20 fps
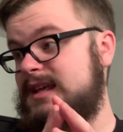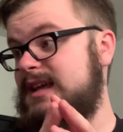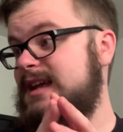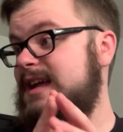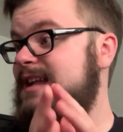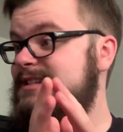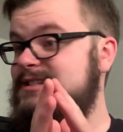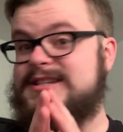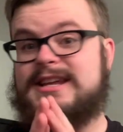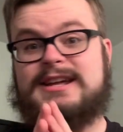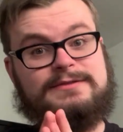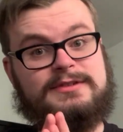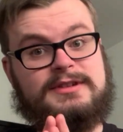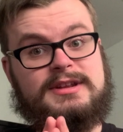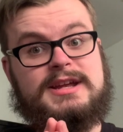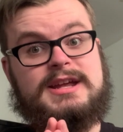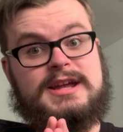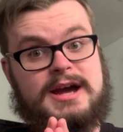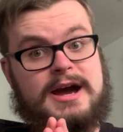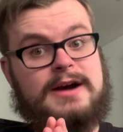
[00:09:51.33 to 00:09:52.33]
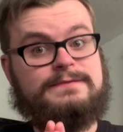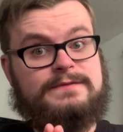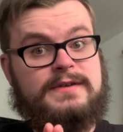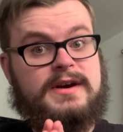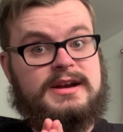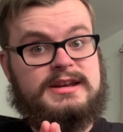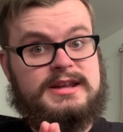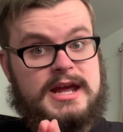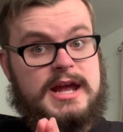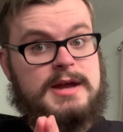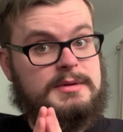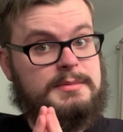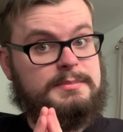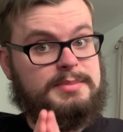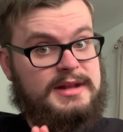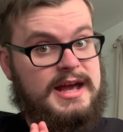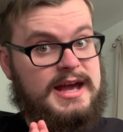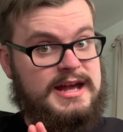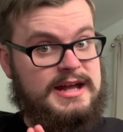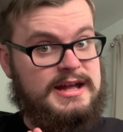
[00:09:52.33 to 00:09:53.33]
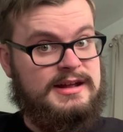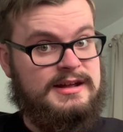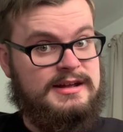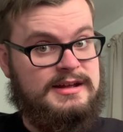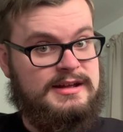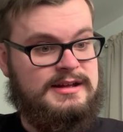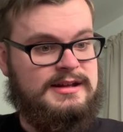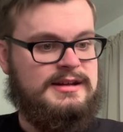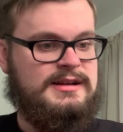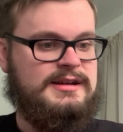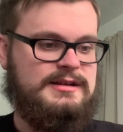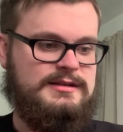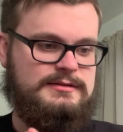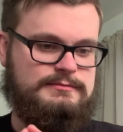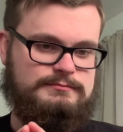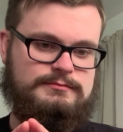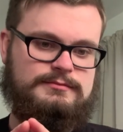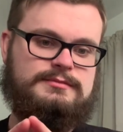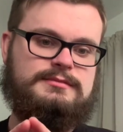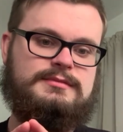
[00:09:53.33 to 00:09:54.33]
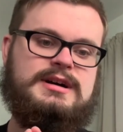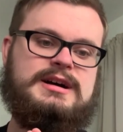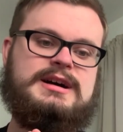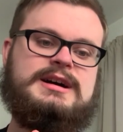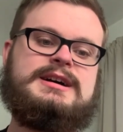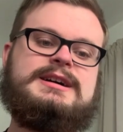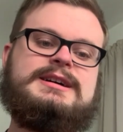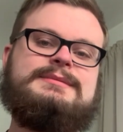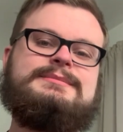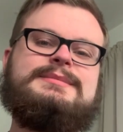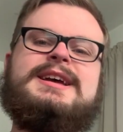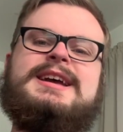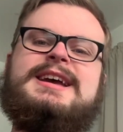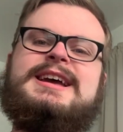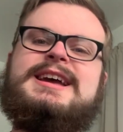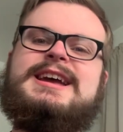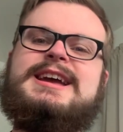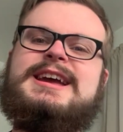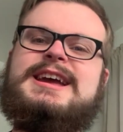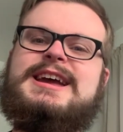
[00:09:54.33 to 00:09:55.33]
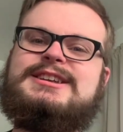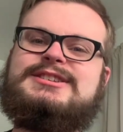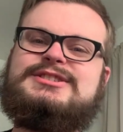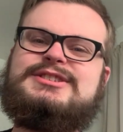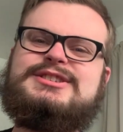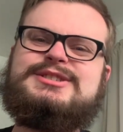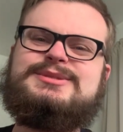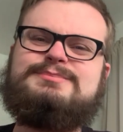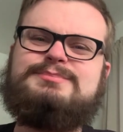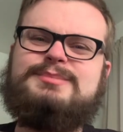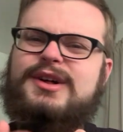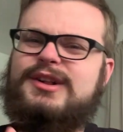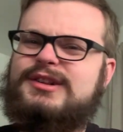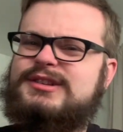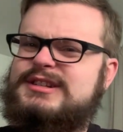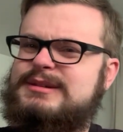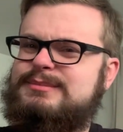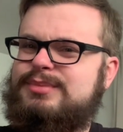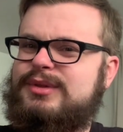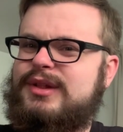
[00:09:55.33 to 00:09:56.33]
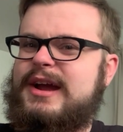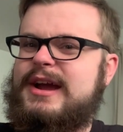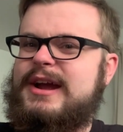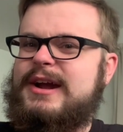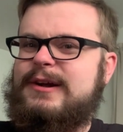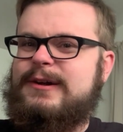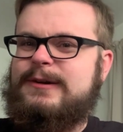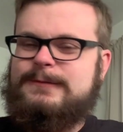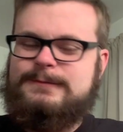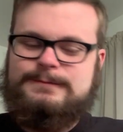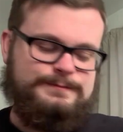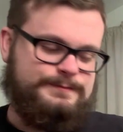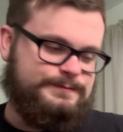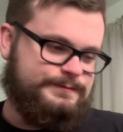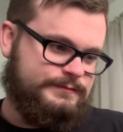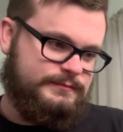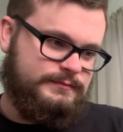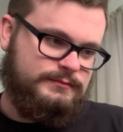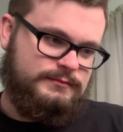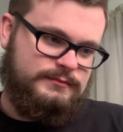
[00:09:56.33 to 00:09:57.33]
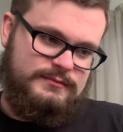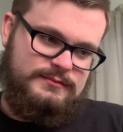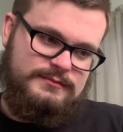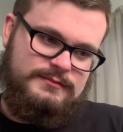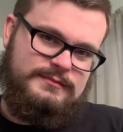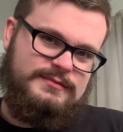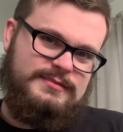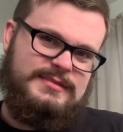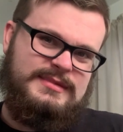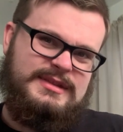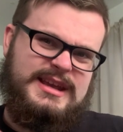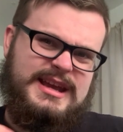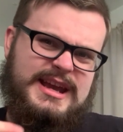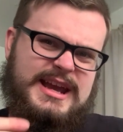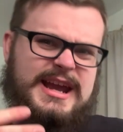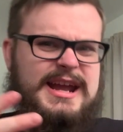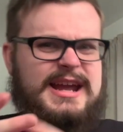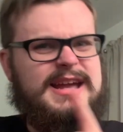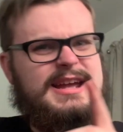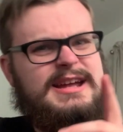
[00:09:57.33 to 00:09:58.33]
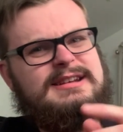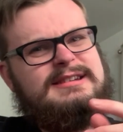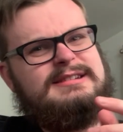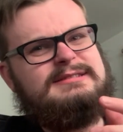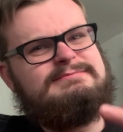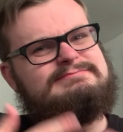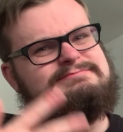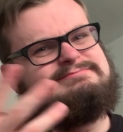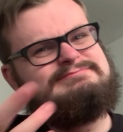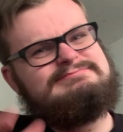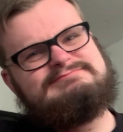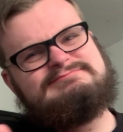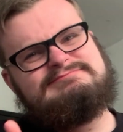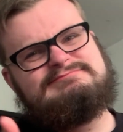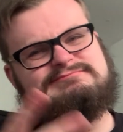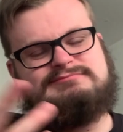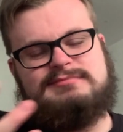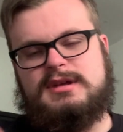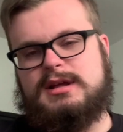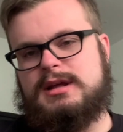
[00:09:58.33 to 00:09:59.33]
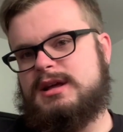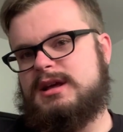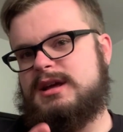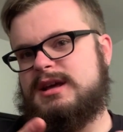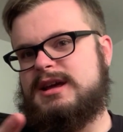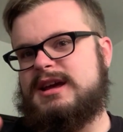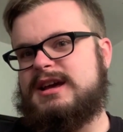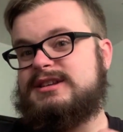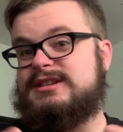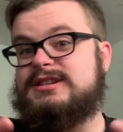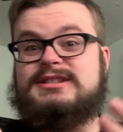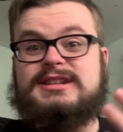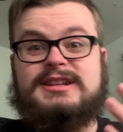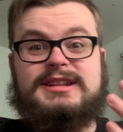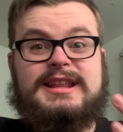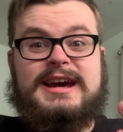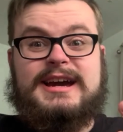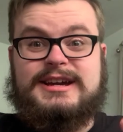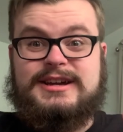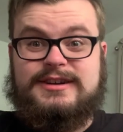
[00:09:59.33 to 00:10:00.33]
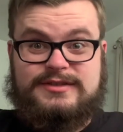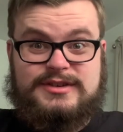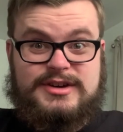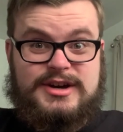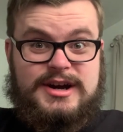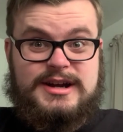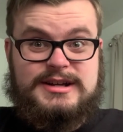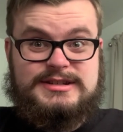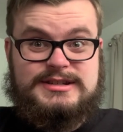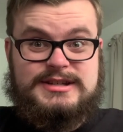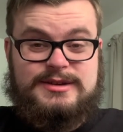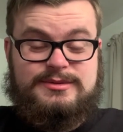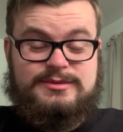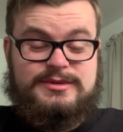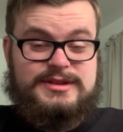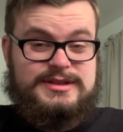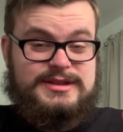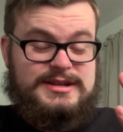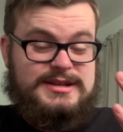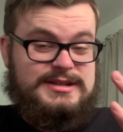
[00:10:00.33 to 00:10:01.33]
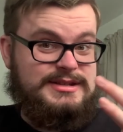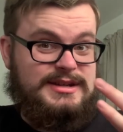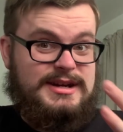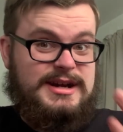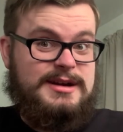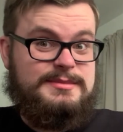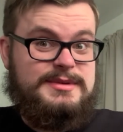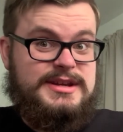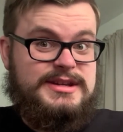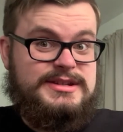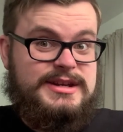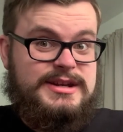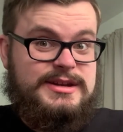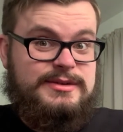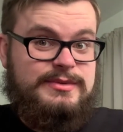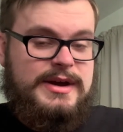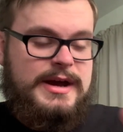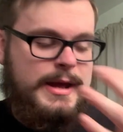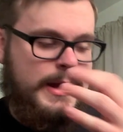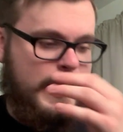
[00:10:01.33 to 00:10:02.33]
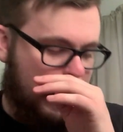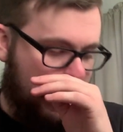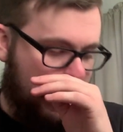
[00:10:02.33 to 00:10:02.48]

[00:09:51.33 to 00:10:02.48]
It's definitely a fun game to play. It's just multiplayer, and it's just a lack of content with zombies anyway,